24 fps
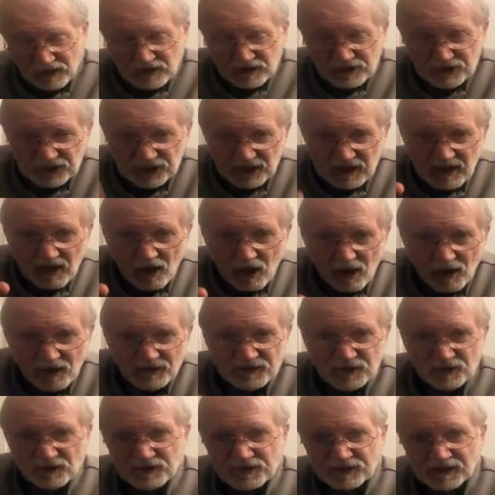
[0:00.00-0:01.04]
She
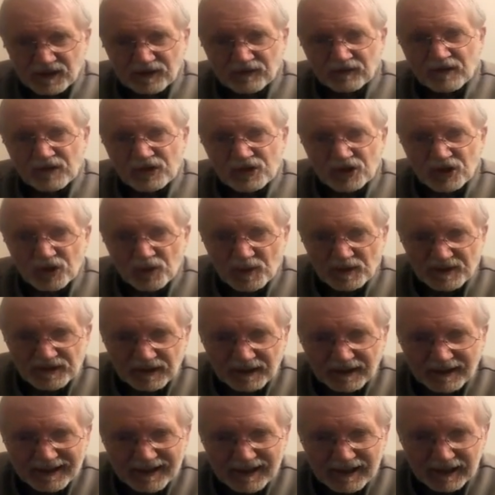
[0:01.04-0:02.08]
also said that she was a
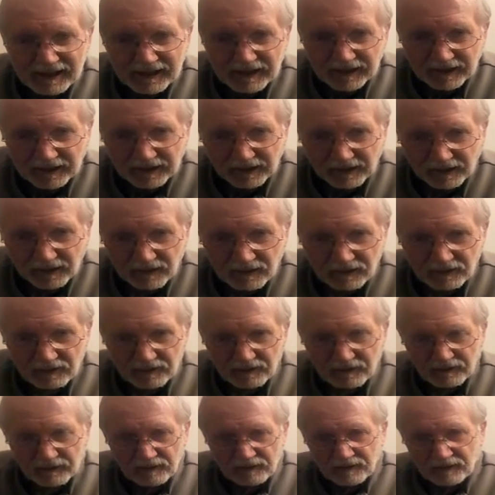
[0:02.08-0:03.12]
king.
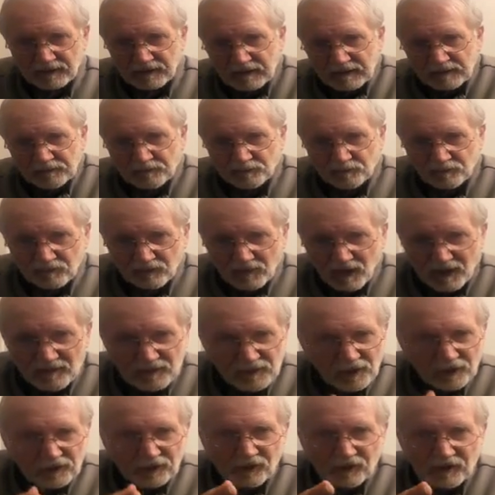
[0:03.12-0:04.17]
I've
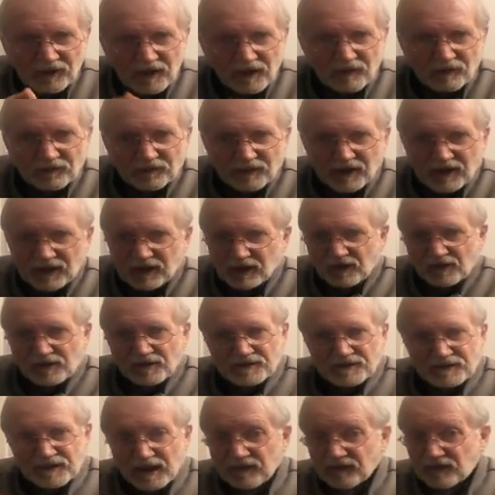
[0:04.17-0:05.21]
heard her in other
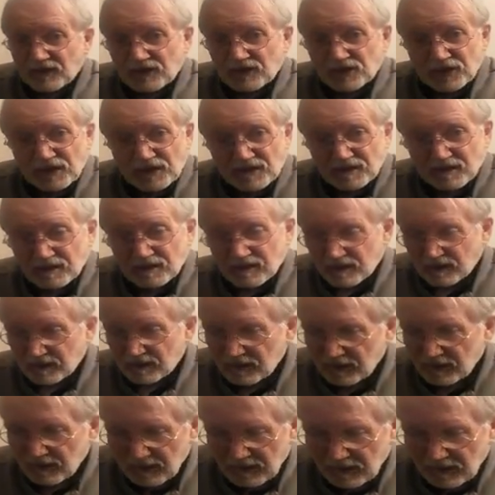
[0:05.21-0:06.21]
videos say that she's a,